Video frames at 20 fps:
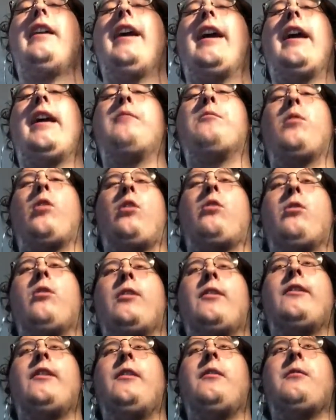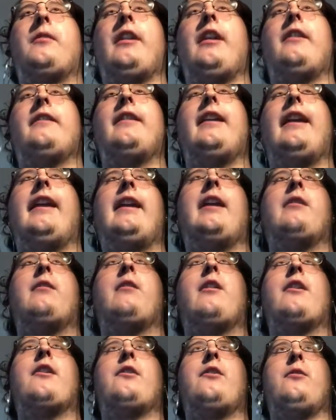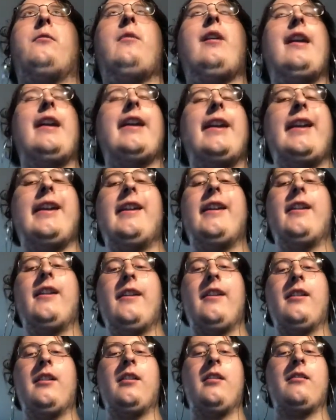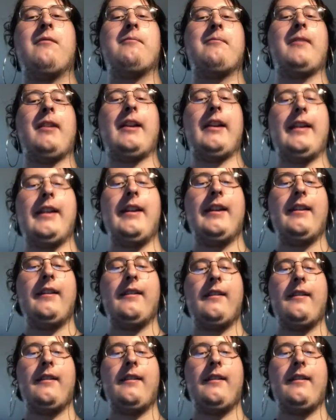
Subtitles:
add more courses without taking others away. Bye.